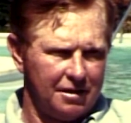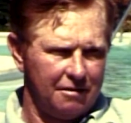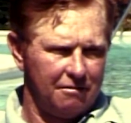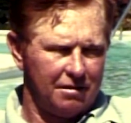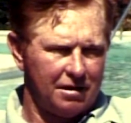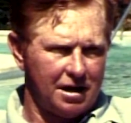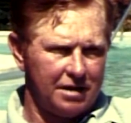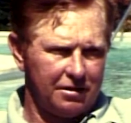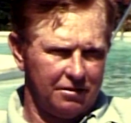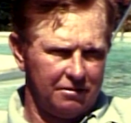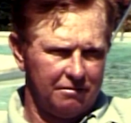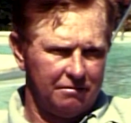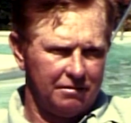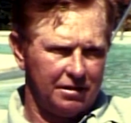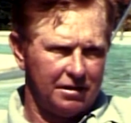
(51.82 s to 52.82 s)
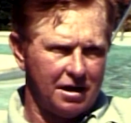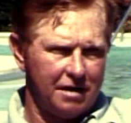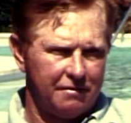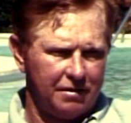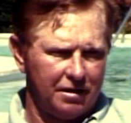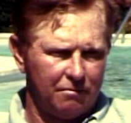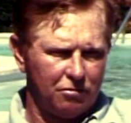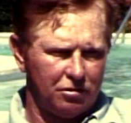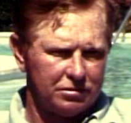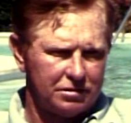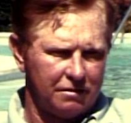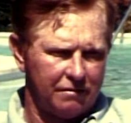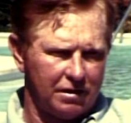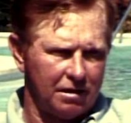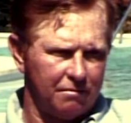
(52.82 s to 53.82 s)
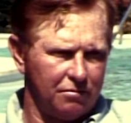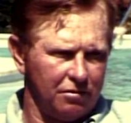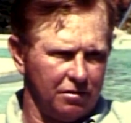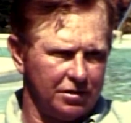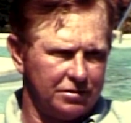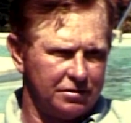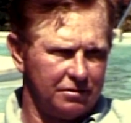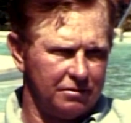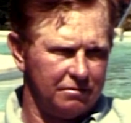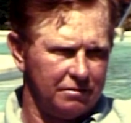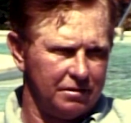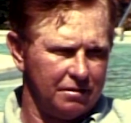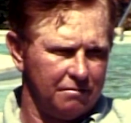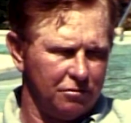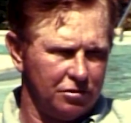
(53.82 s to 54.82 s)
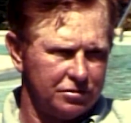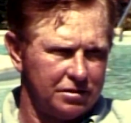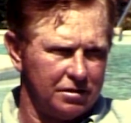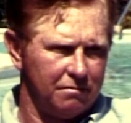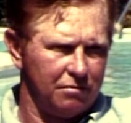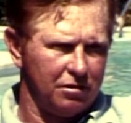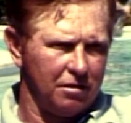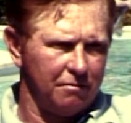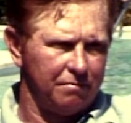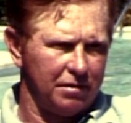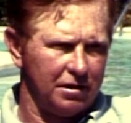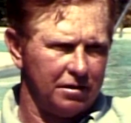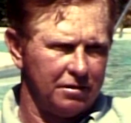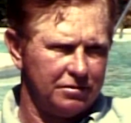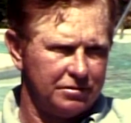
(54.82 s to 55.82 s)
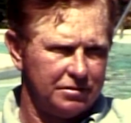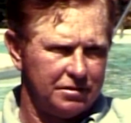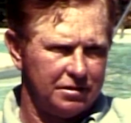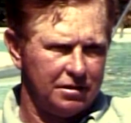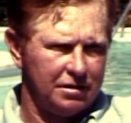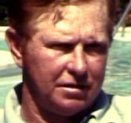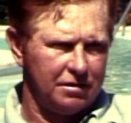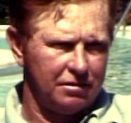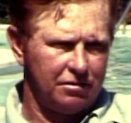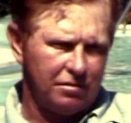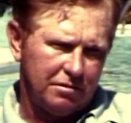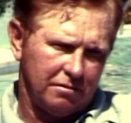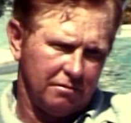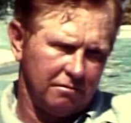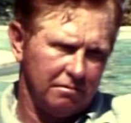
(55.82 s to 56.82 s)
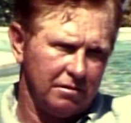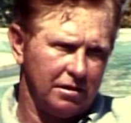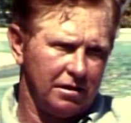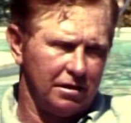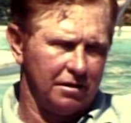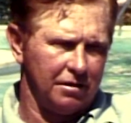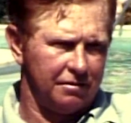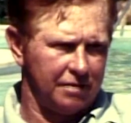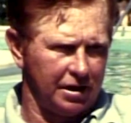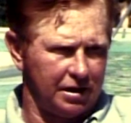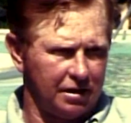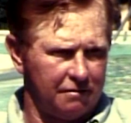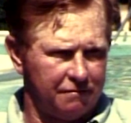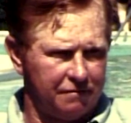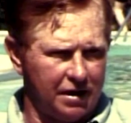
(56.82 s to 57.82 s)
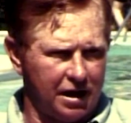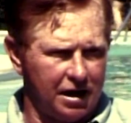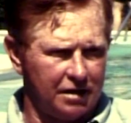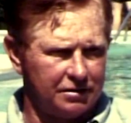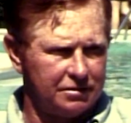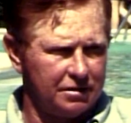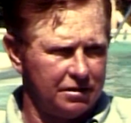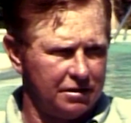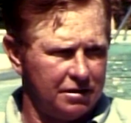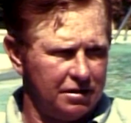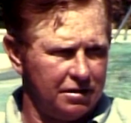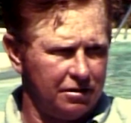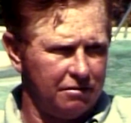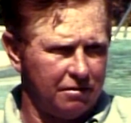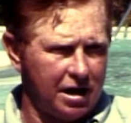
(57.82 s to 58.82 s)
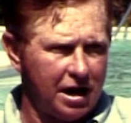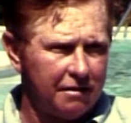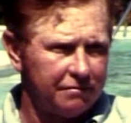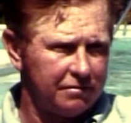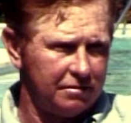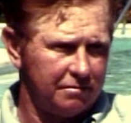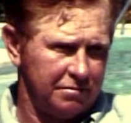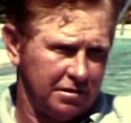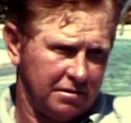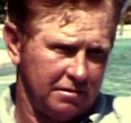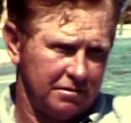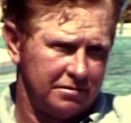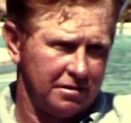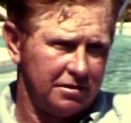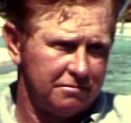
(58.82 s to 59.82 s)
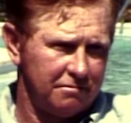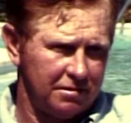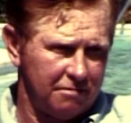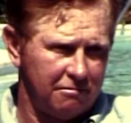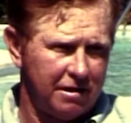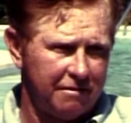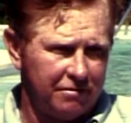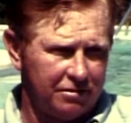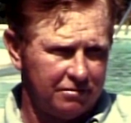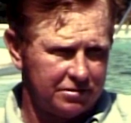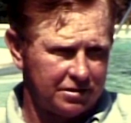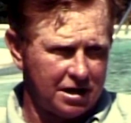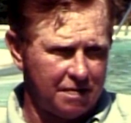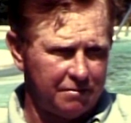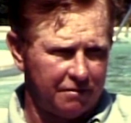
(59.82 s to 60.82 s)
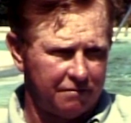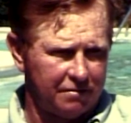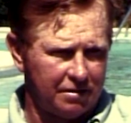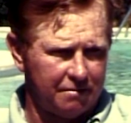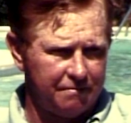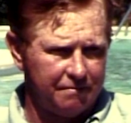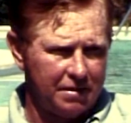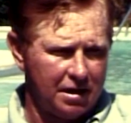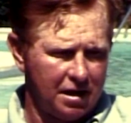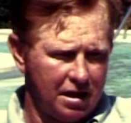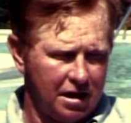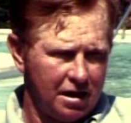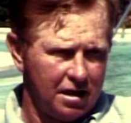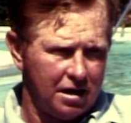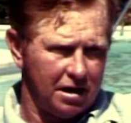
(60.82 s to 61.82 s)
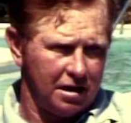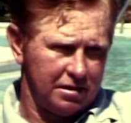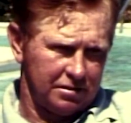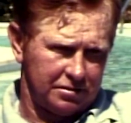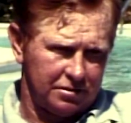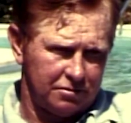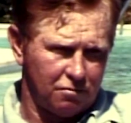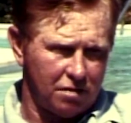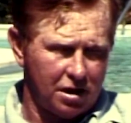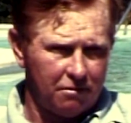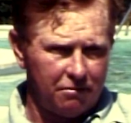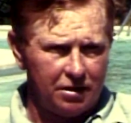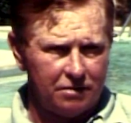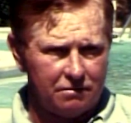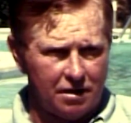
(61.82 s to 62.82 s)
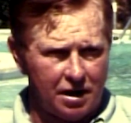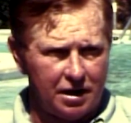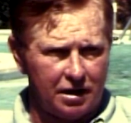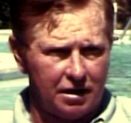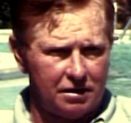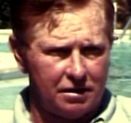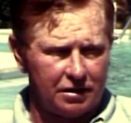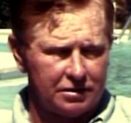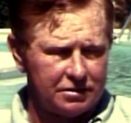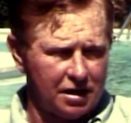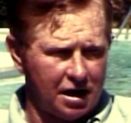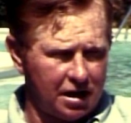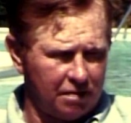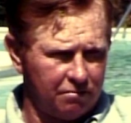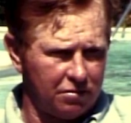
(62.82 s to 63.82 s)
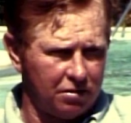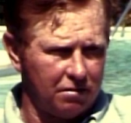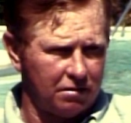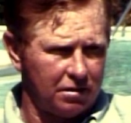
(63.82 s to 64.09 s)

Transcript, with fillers: Well, I do, and I think most of our boys do, and uh, most of the ball players uh, do uh, think of the fans, and uh, you have to because there's where the revenue's coming from. And this is why we try to get an exciting ball